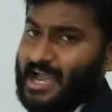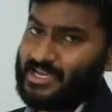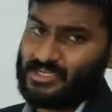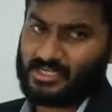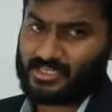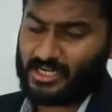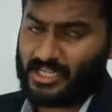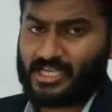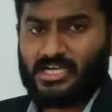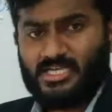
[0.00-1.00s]
and
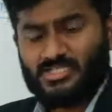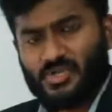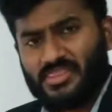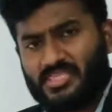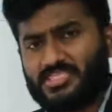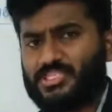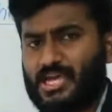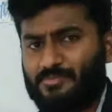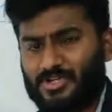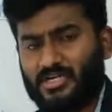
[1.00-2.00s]
acrylic. So in this
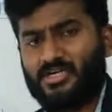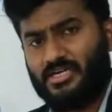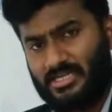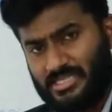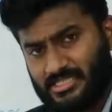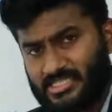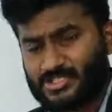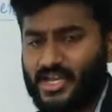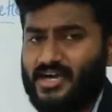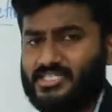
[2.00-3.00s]
chapter, in this
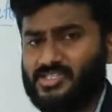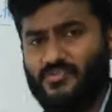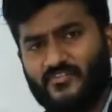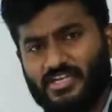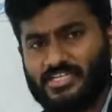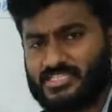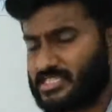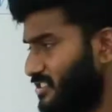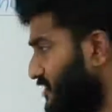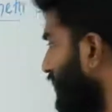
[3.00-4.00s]
class, we will
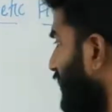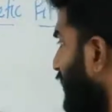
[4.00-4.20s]
discuss